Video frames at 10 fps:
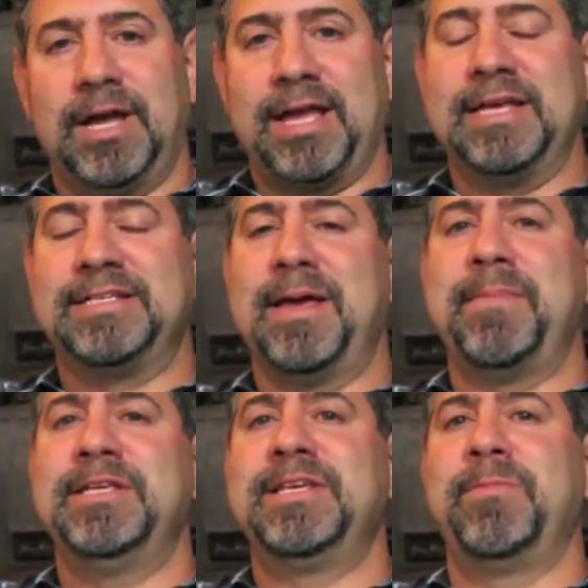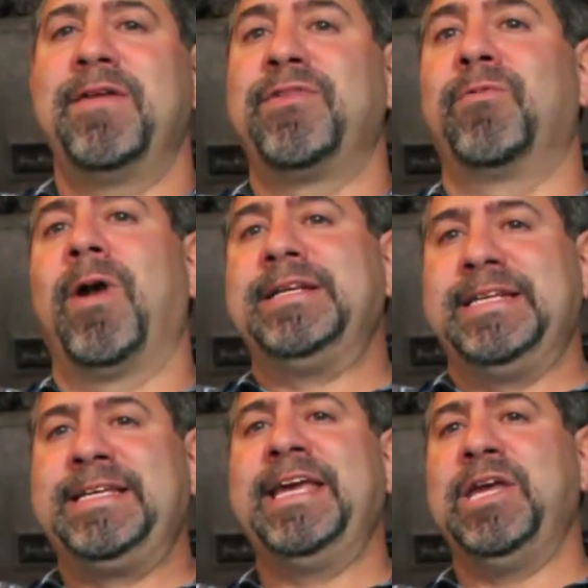I guess that means that we have the right
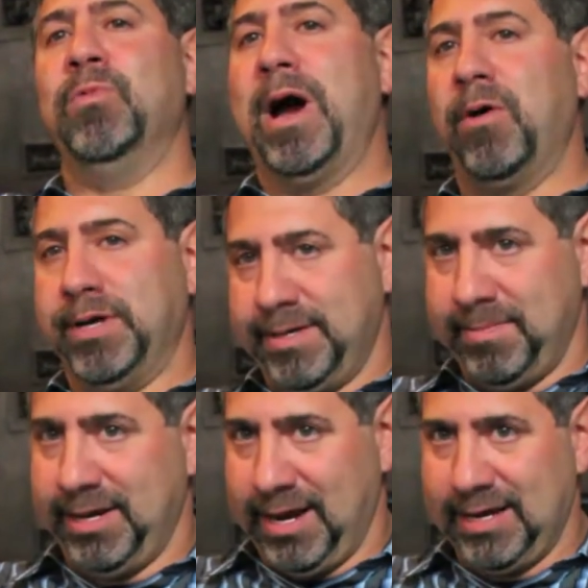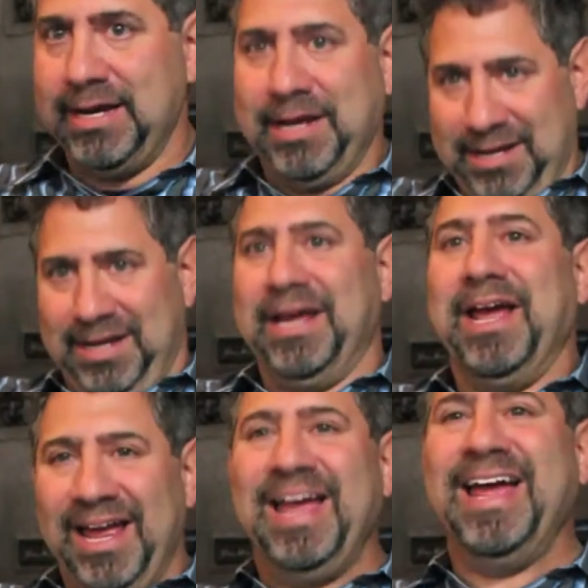to kick you out at
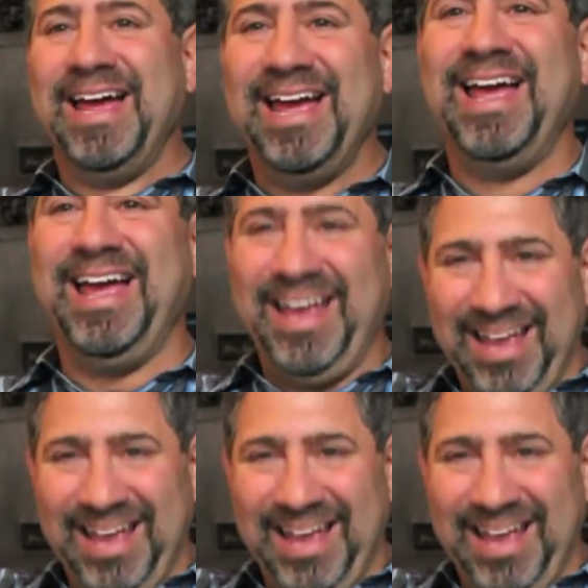midnight.